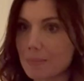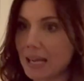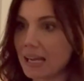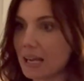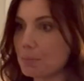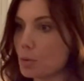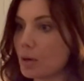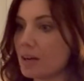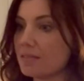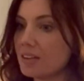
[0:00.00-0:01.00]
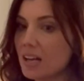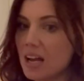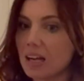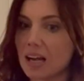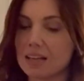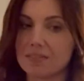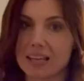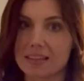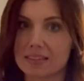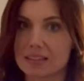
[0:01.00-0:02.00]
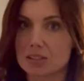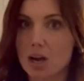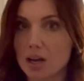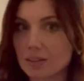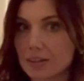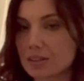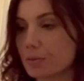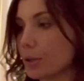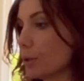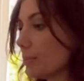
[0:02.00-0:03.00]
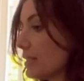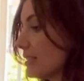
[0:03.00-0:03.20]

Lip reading: making it more of kind of like the toddler's room